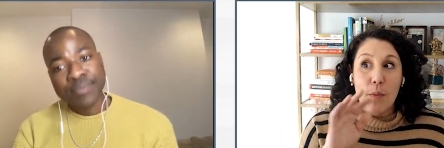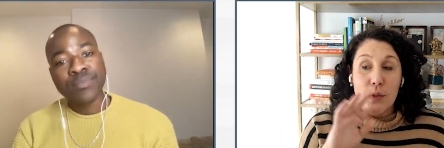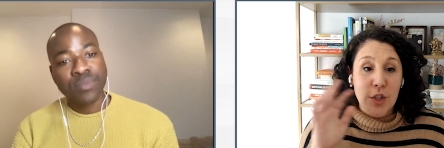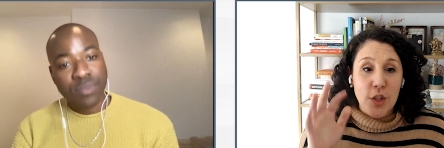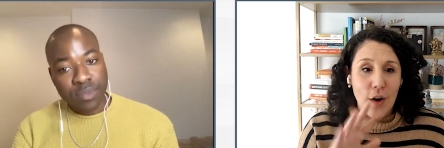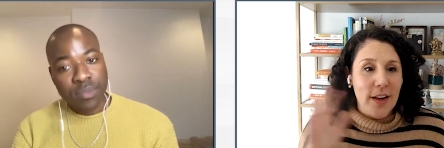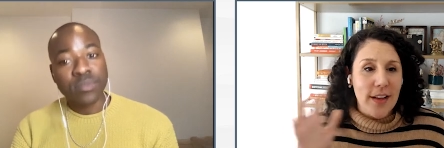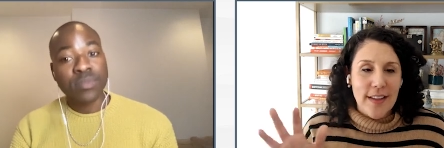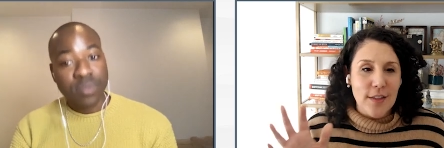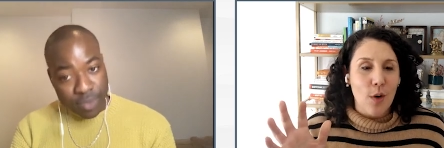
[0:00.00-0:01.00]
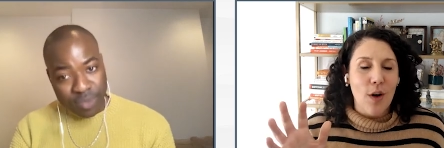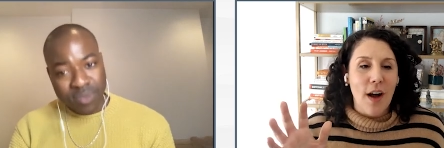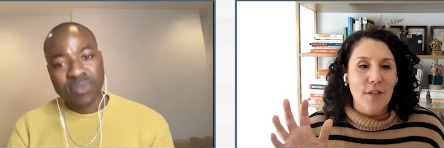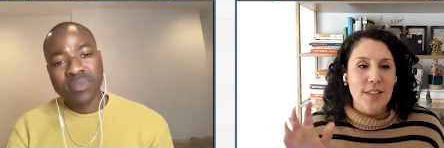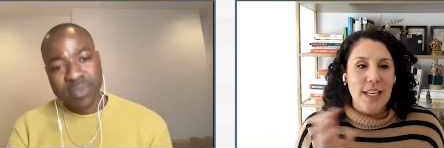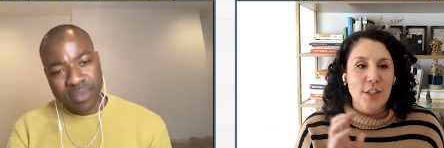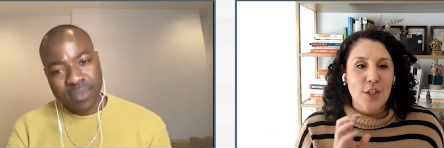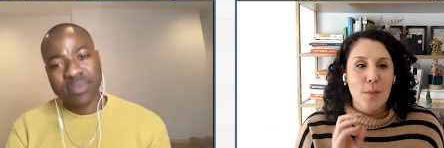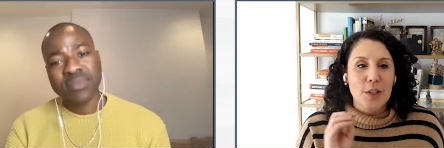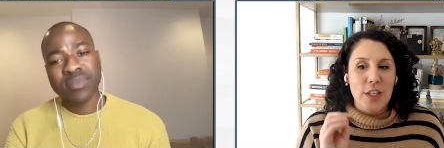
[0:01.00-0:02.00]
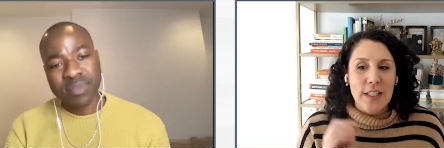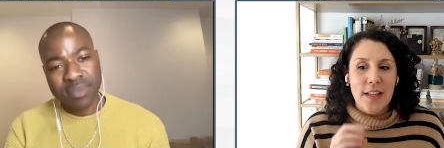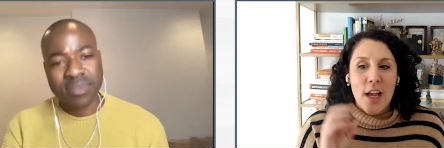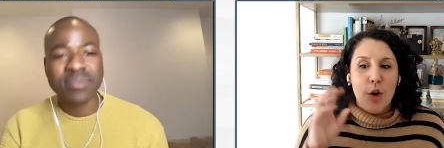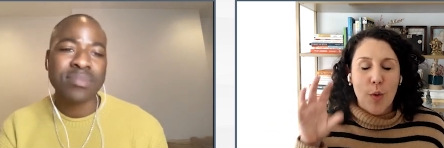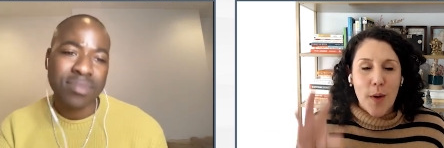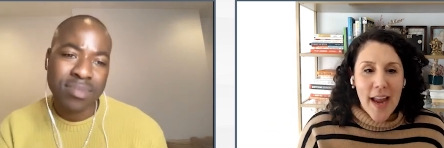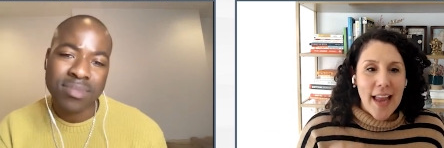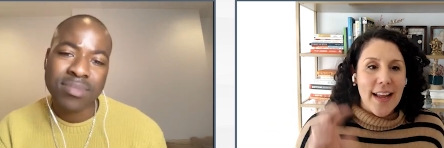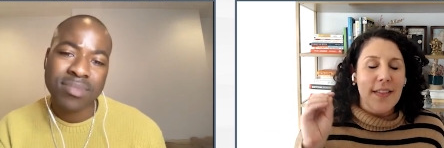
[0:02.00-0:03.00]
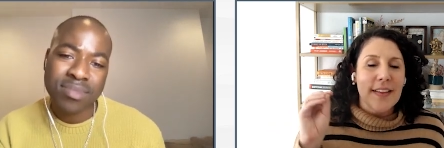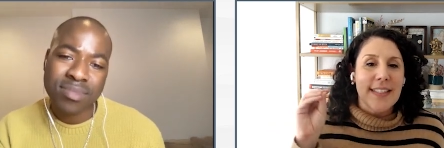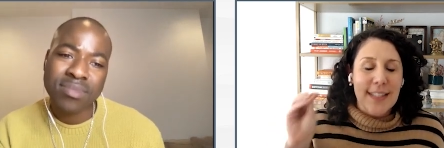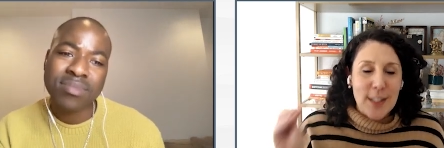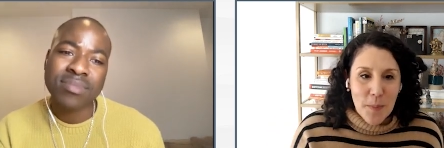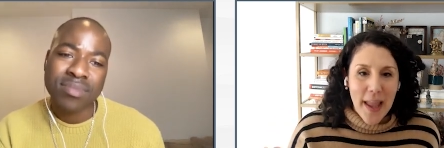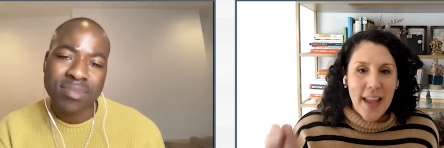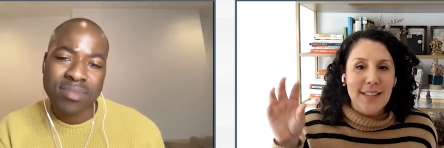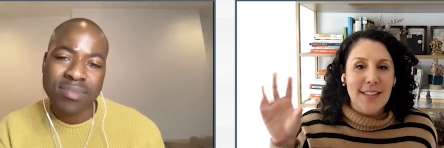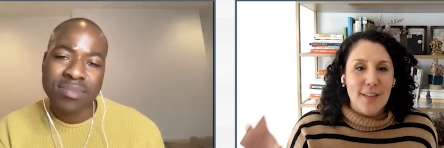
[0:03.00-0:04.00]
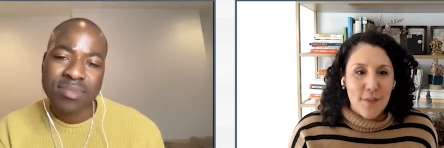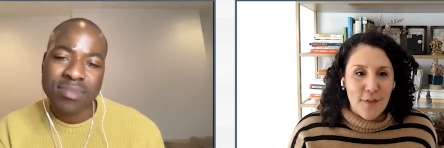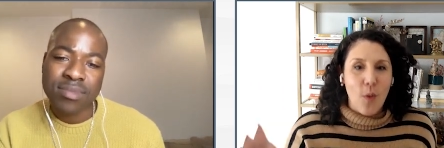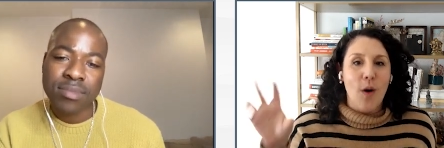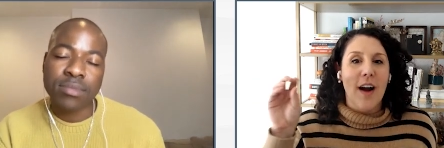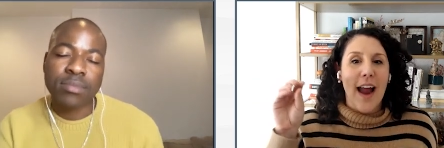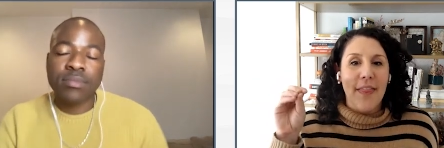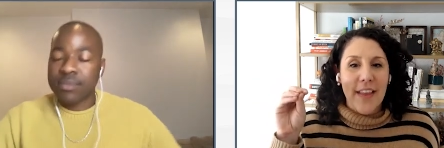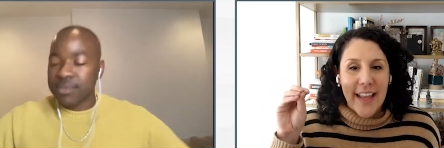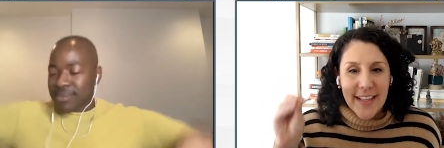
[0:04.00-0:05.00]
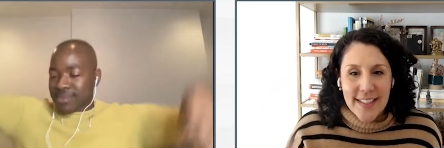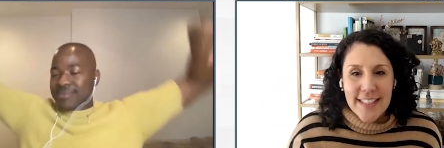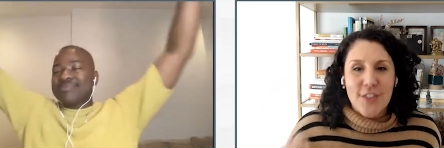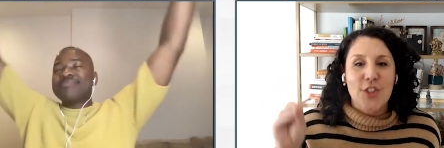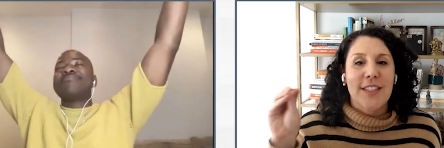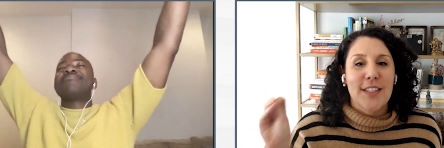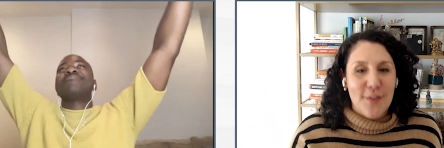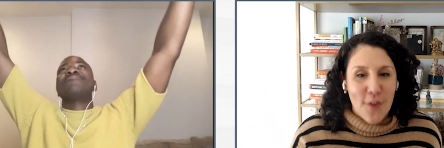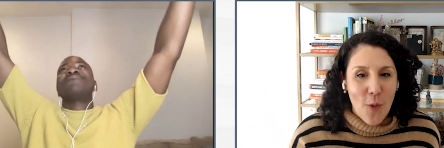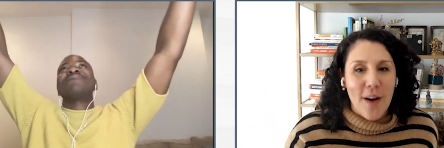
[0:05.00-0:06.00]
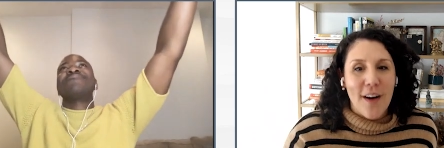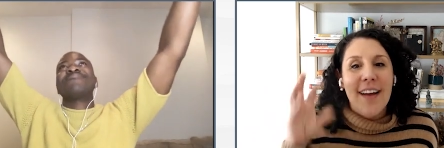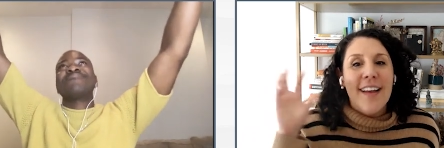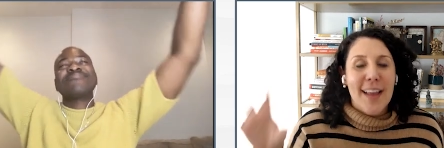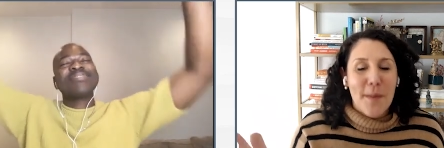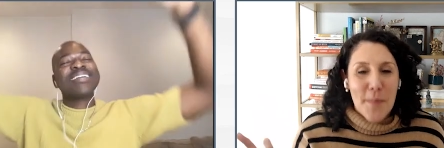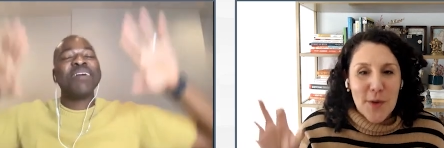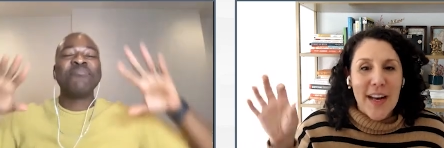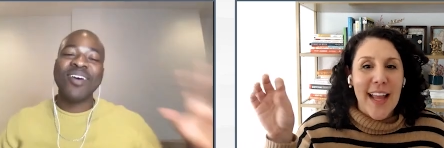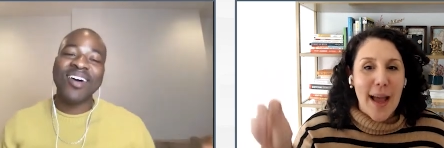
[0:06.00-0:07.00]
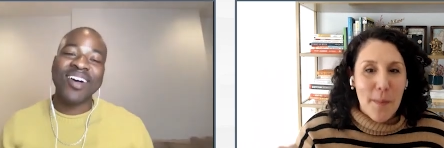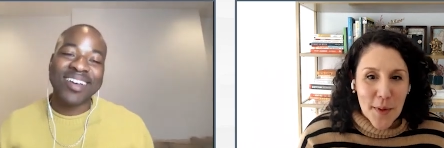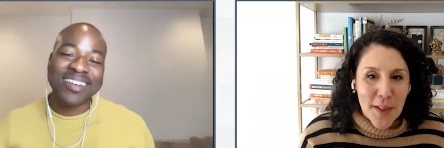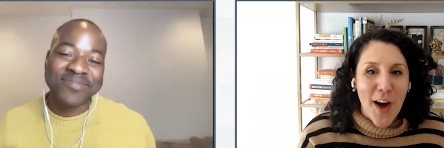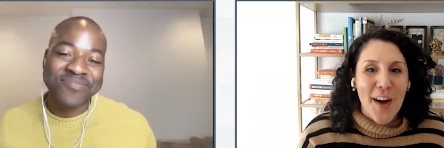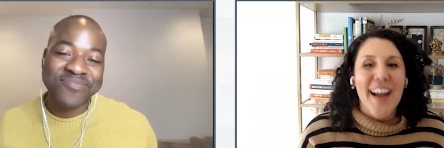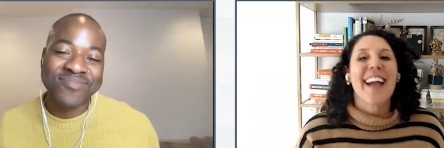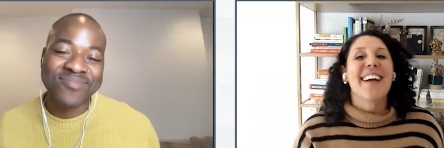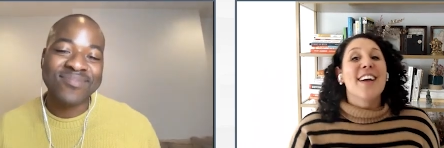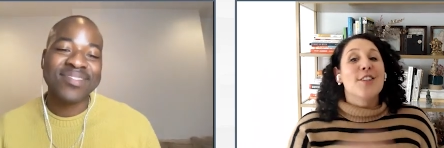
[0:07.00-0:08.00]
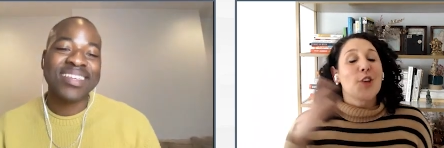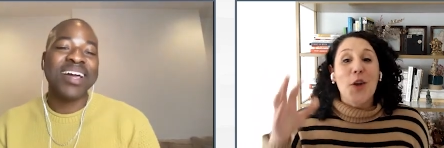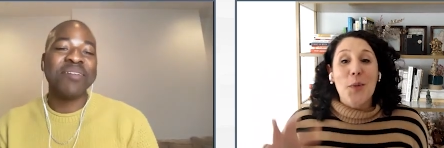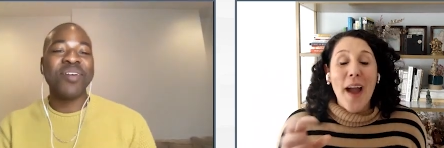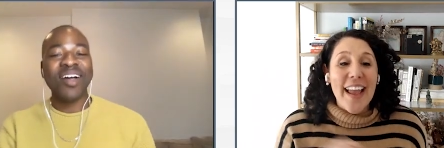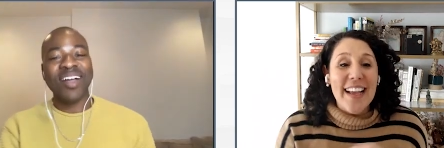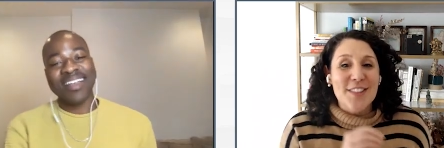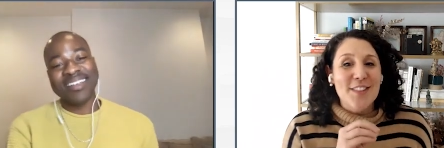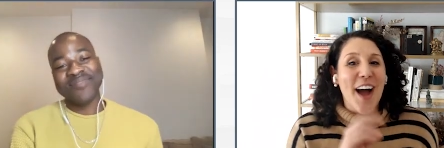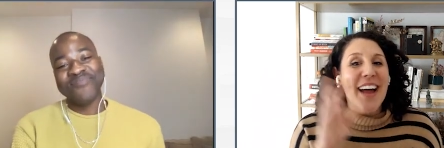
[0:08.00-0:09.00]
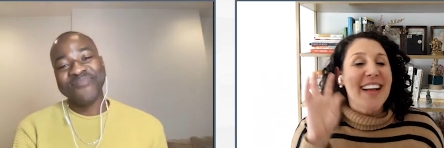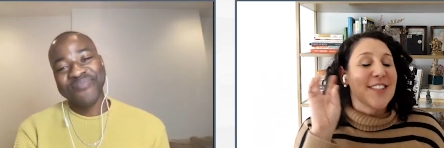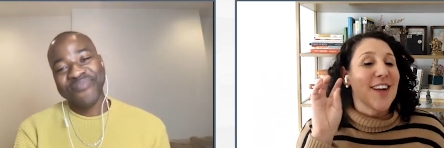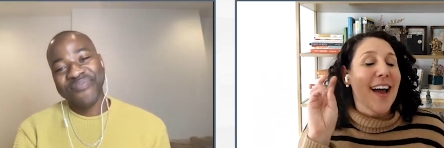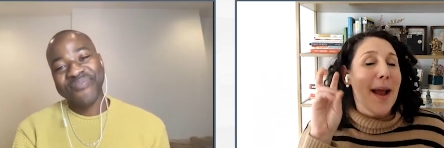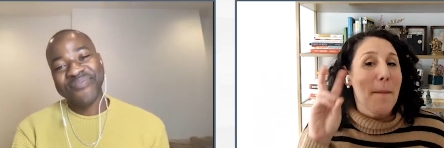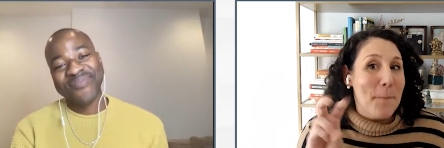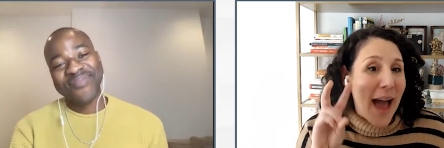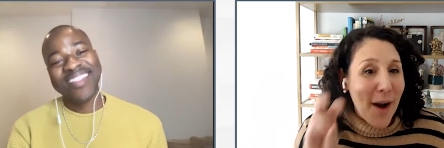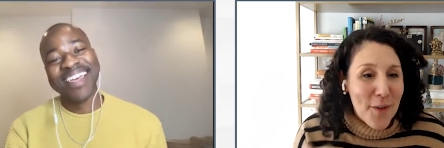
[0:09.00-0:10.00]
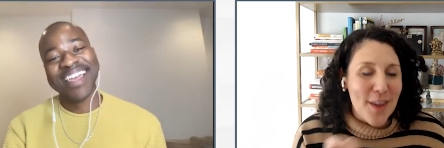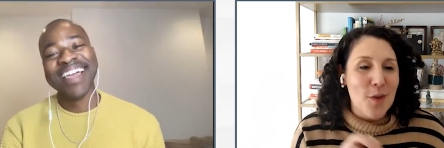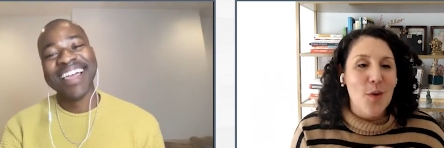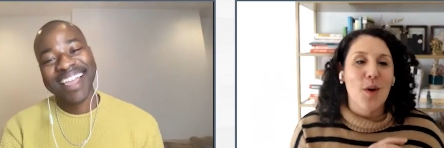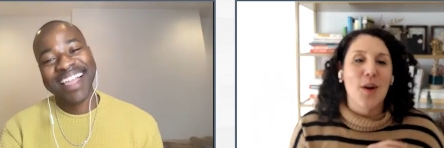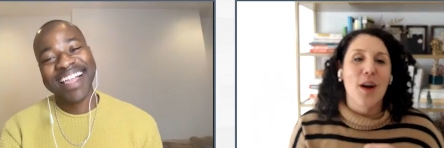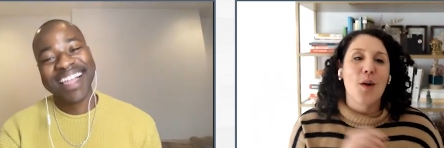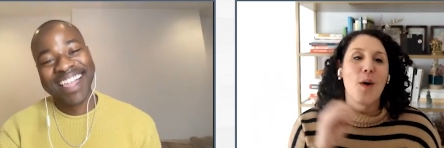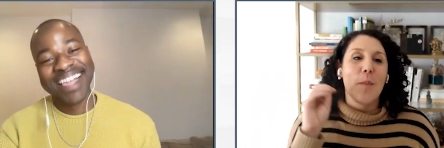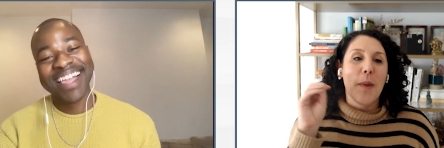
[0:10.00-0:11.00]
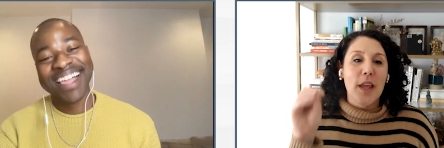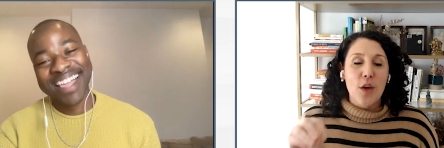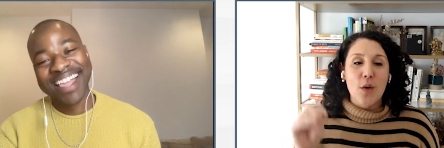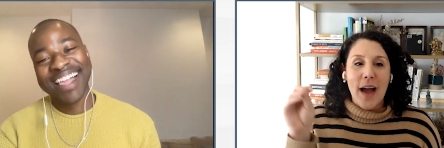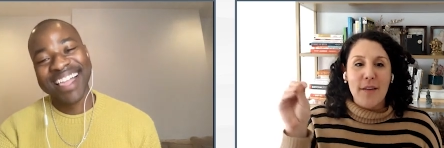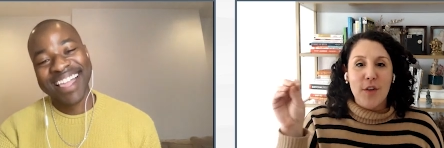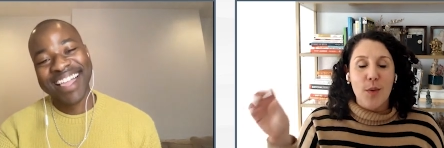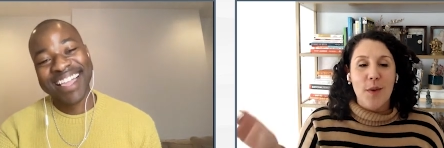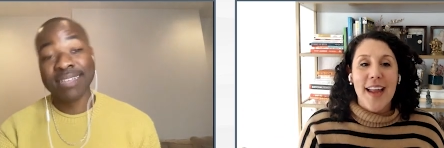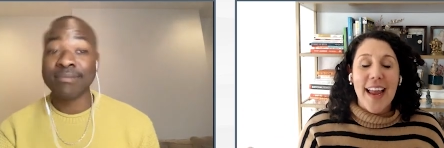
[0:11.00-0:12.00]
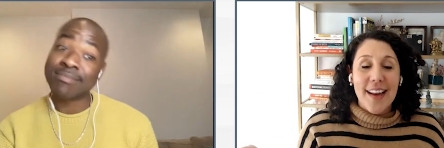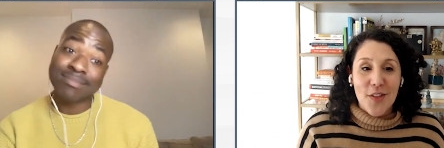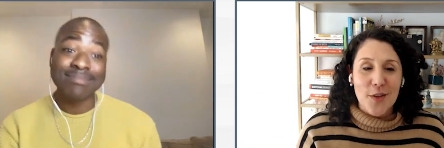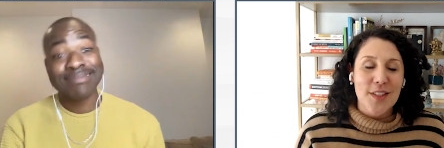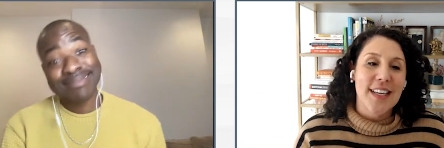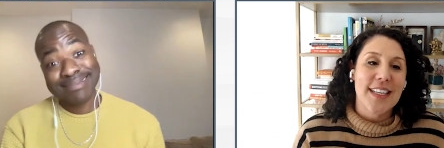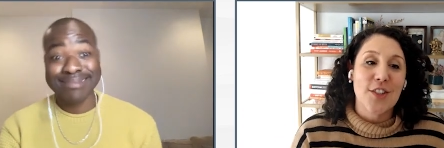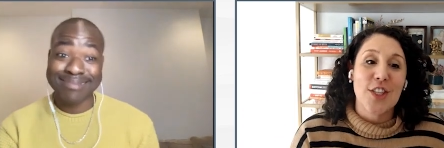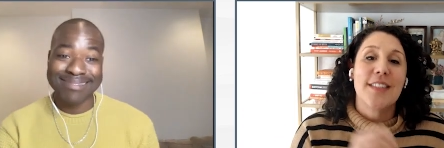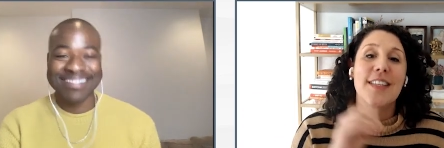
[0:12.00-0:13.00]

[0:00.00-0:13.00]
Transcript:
Speaker 1: started this whole conversation, which is creating the space for and the conditions for community and belonging. So you're Come right. On. It's not, it's not about you, quote unquote, but you have created those conditions.